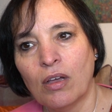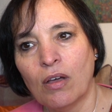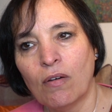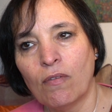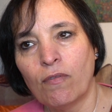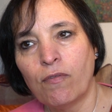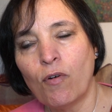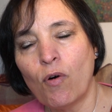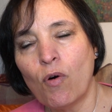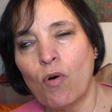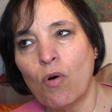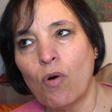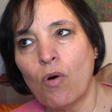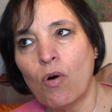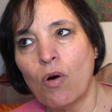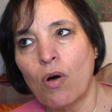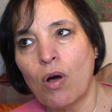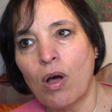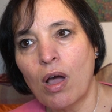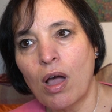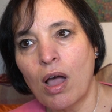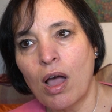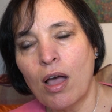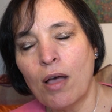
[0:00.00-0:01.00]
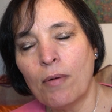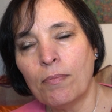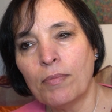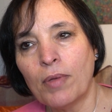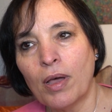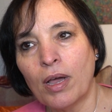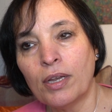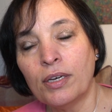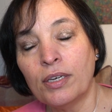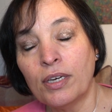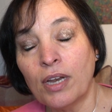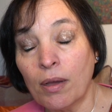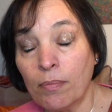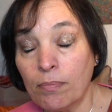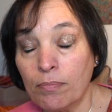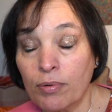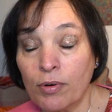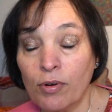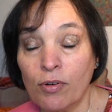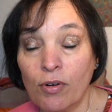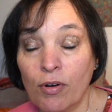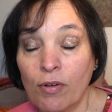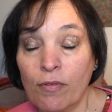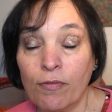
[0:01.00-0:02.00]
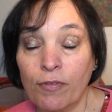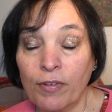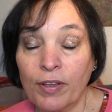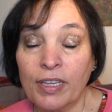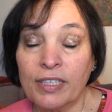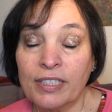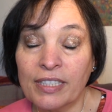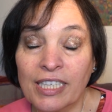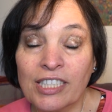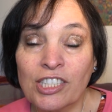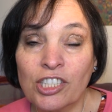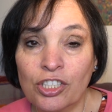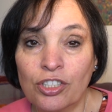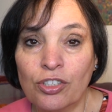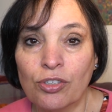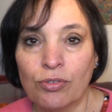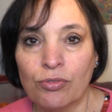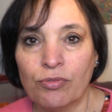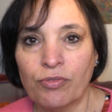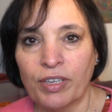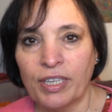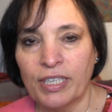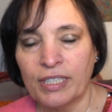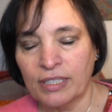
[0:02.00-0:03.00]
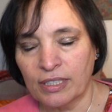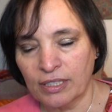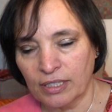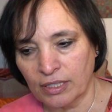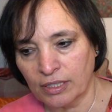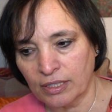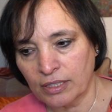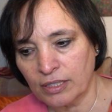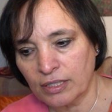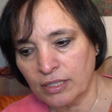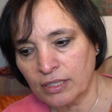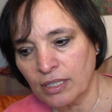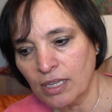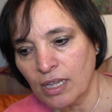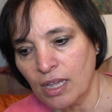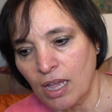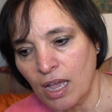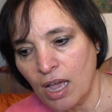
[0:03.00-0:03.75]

for a number of additional reasons,